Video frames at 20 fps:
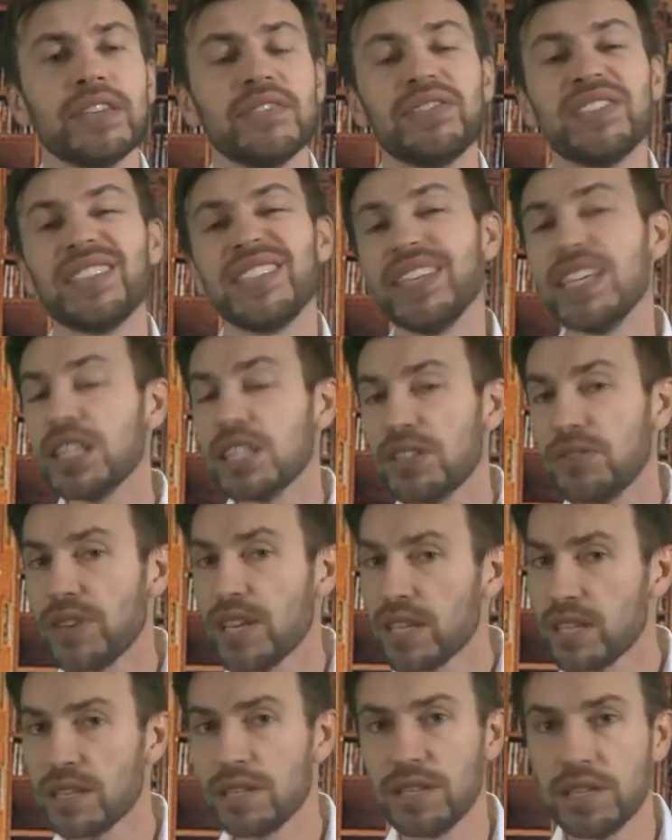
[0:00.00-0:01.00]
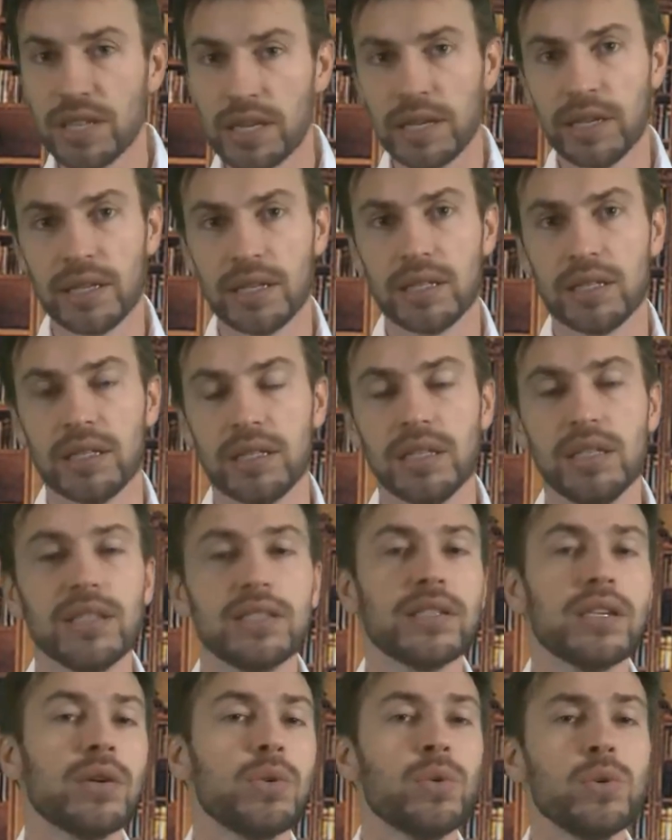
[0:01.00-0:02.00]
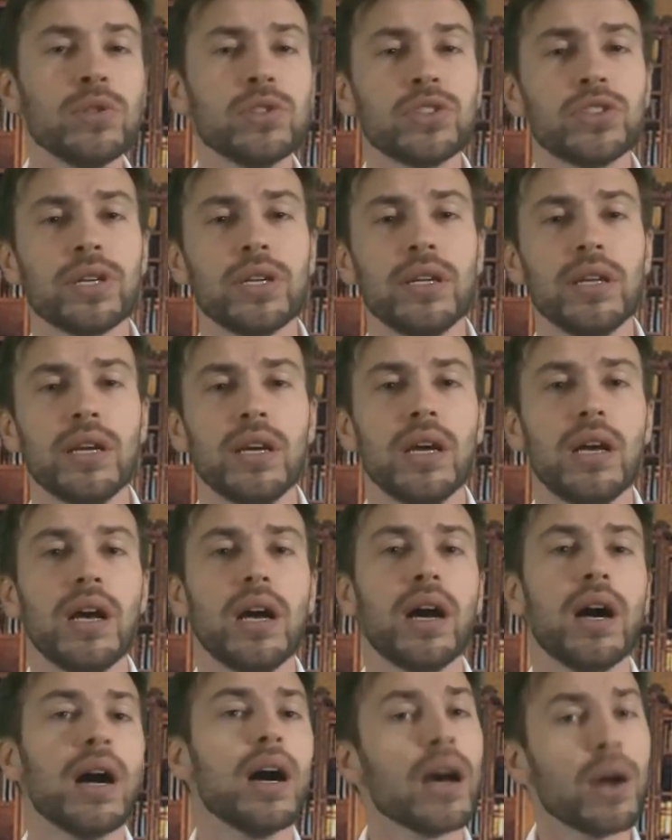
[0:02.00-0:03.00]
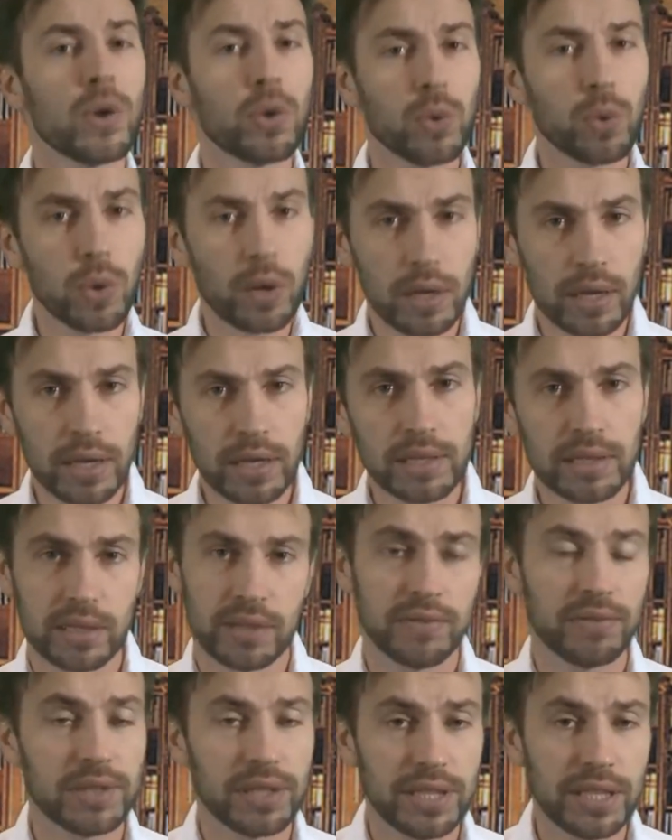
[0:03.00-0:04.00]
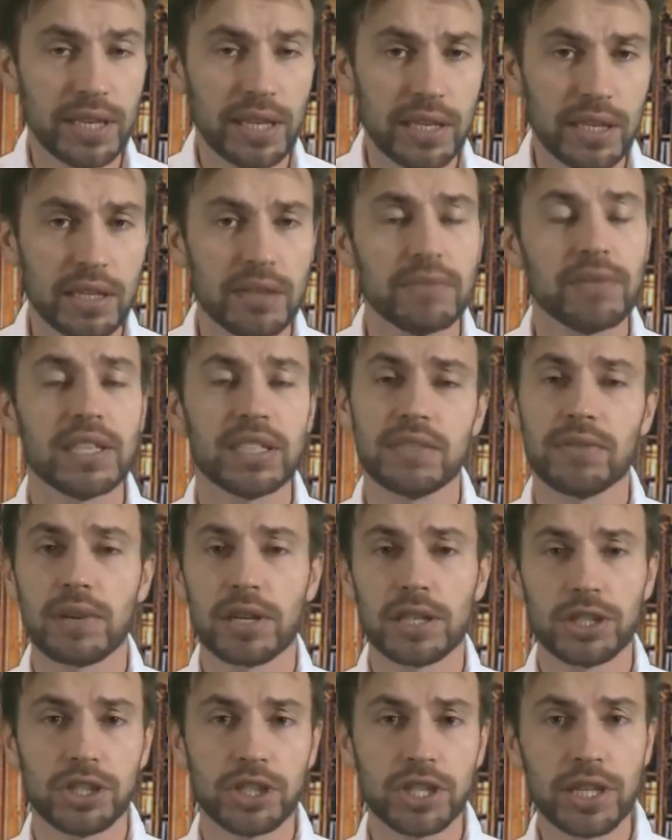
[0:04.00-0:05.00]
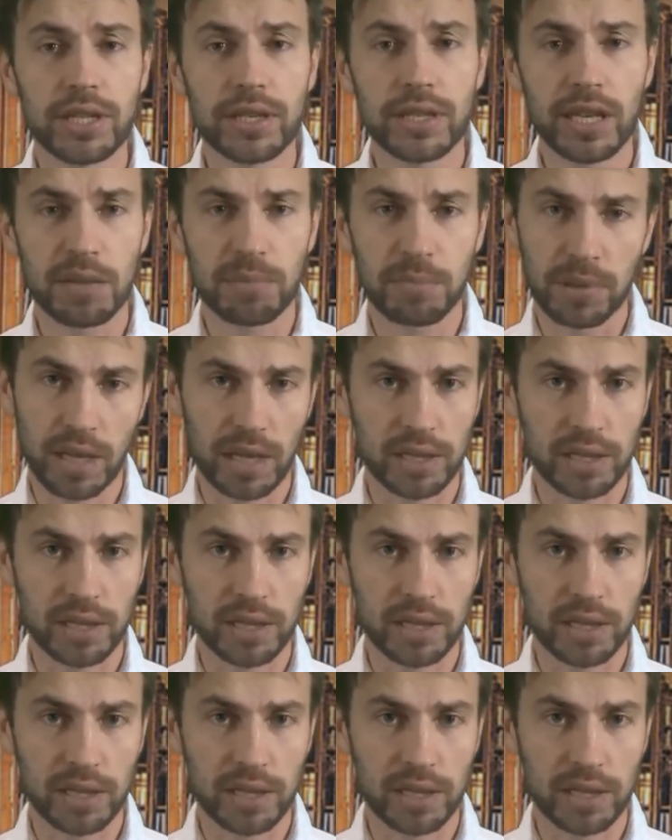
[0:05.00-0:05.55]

They were working 2 weeks and ended it when Platov arrived. The armorers brought the flea.